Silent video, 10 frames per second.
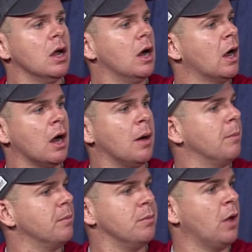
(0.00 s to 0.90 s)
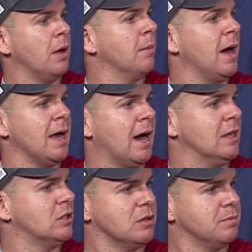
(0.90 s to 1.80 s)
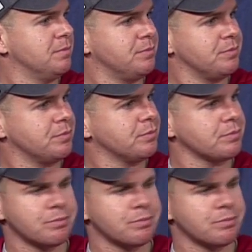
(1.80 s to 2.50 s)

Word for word: Not in my eyes. For a closer,